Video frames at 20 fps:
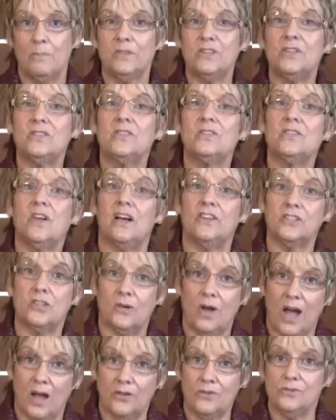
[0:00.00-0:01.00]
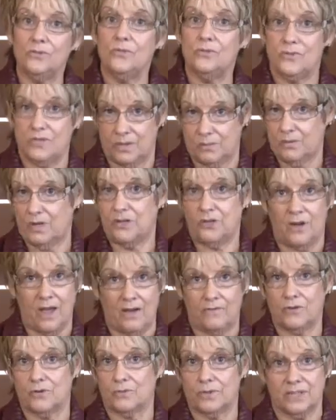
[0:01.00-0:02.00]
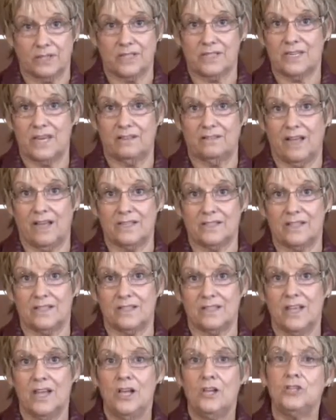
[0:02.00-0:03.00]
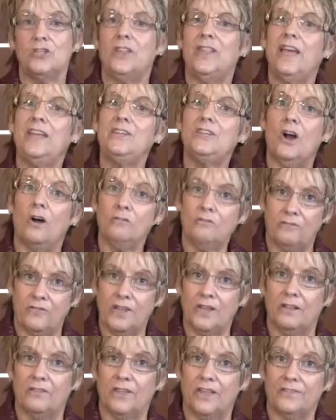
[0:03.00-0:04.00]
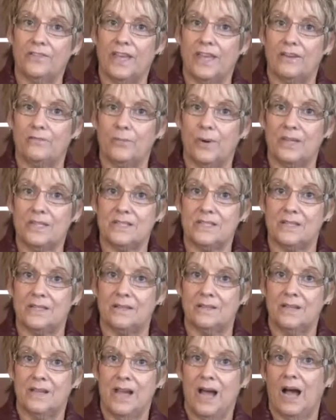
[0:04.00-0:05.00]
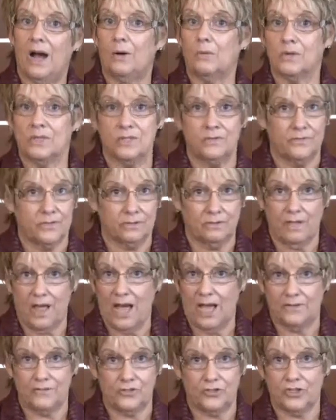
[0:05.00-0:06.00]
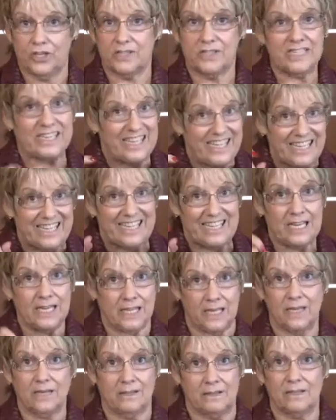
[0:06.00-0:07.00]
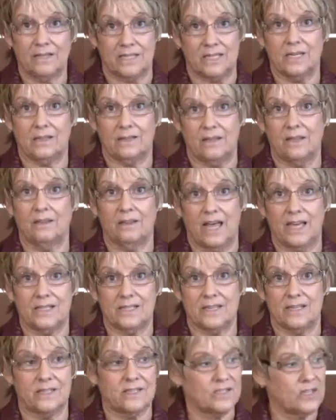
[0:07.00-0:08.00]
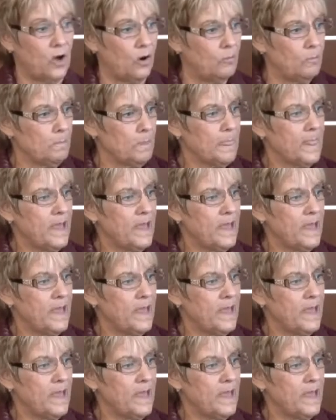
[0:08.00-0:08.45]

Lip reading: but this is also how you use it when you have your real estate license. So they don't feel that they have wasted hours of their lives just getting the license. So